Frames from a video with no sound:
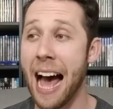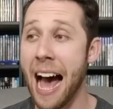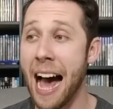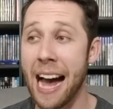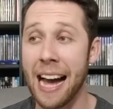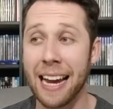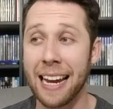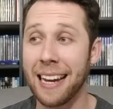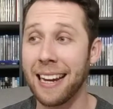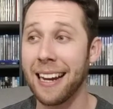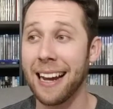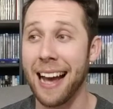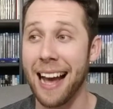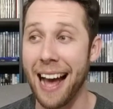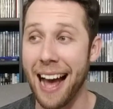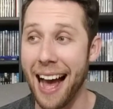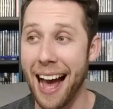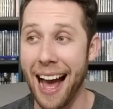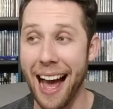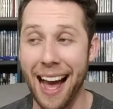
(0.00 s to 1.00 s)
I
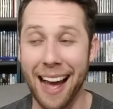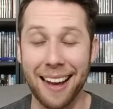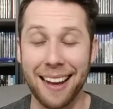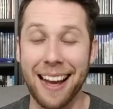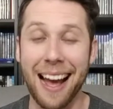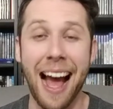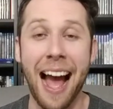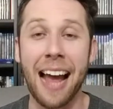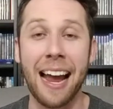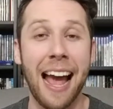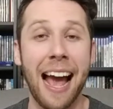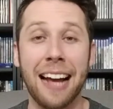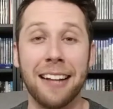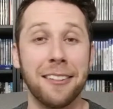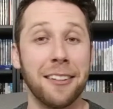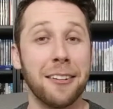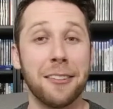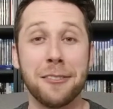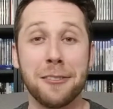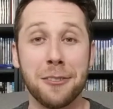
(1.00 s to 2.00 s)

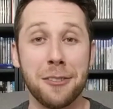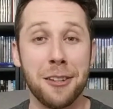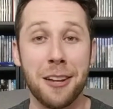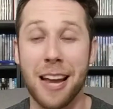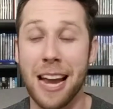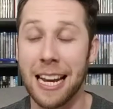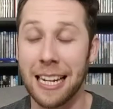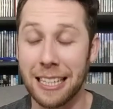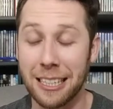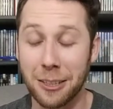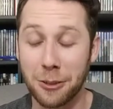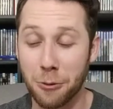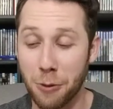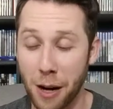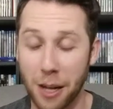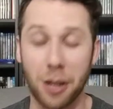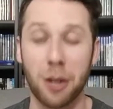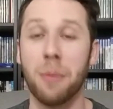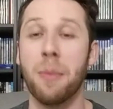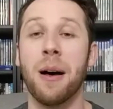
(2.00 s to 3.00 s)
had
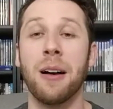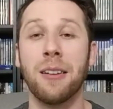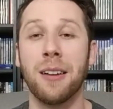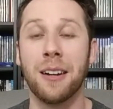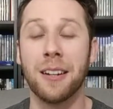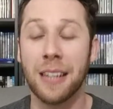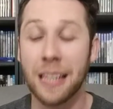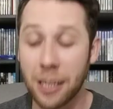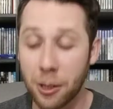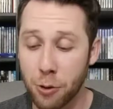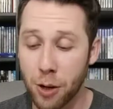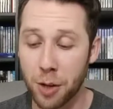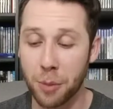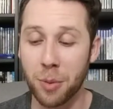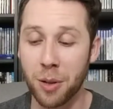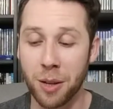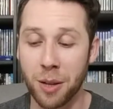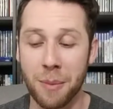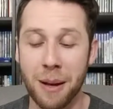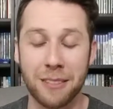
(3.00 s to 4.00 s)

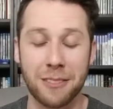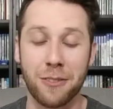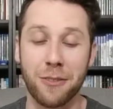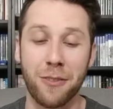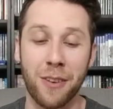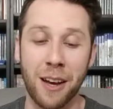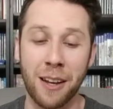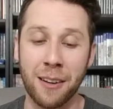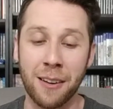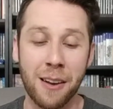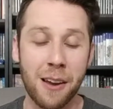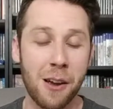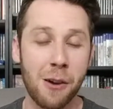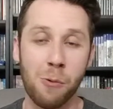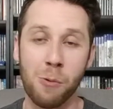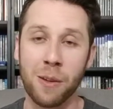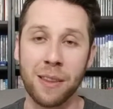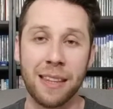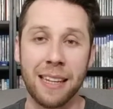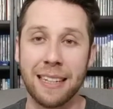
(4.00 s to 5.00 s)
incredible amounts of fun
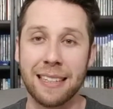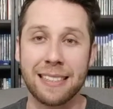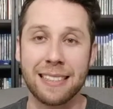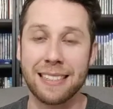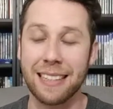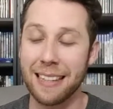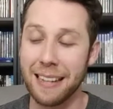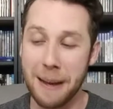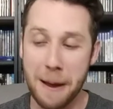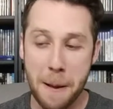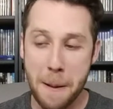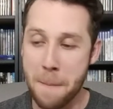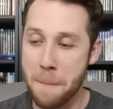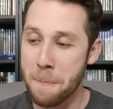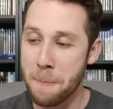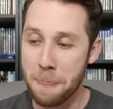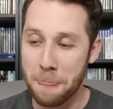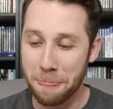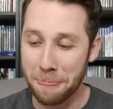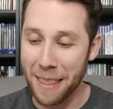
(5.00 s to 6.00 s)
with this,
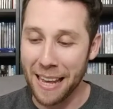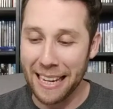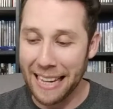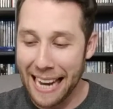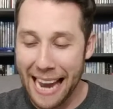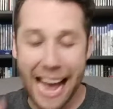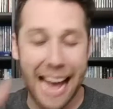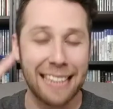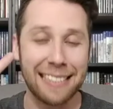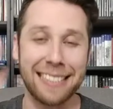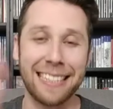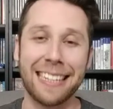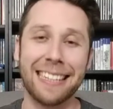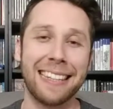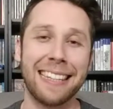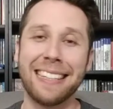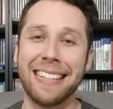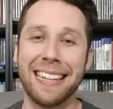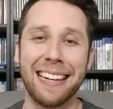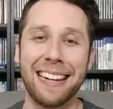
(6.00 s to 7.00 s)
that it has to
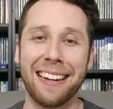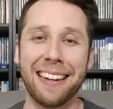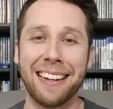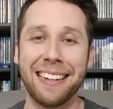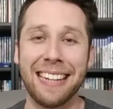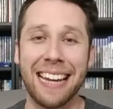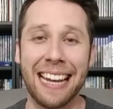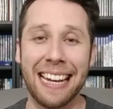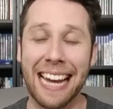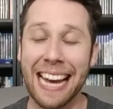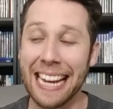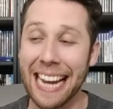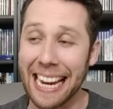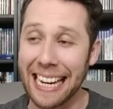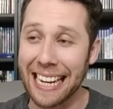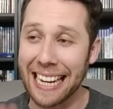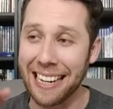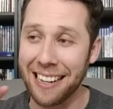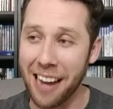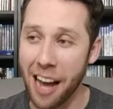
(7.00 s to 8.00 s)
get the 10 out of 10. And I
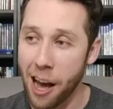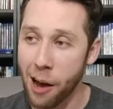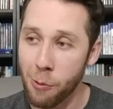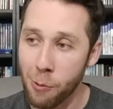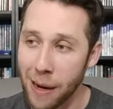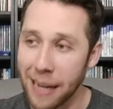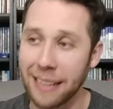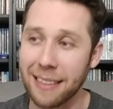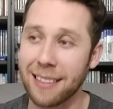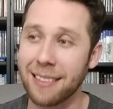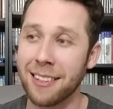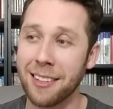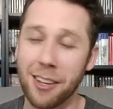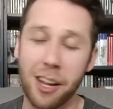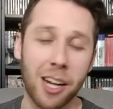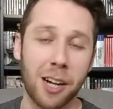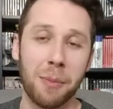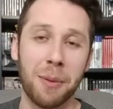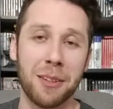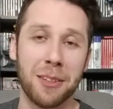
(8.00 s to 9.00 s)
cannot wait to
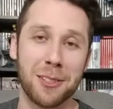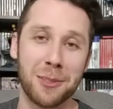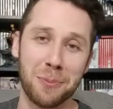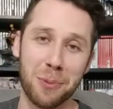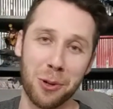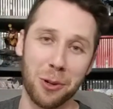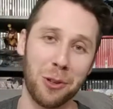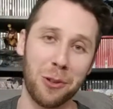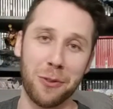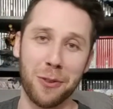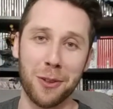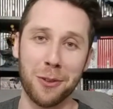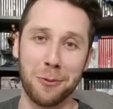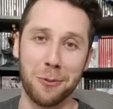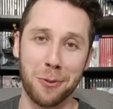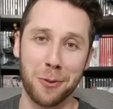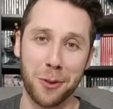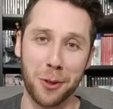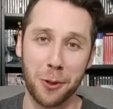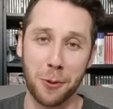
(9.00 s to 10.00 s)
talk about the spoiler-filled
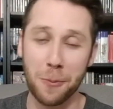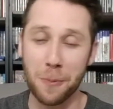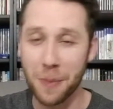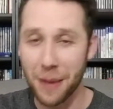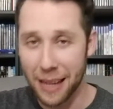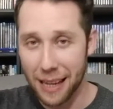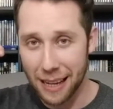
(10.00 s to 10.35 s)
review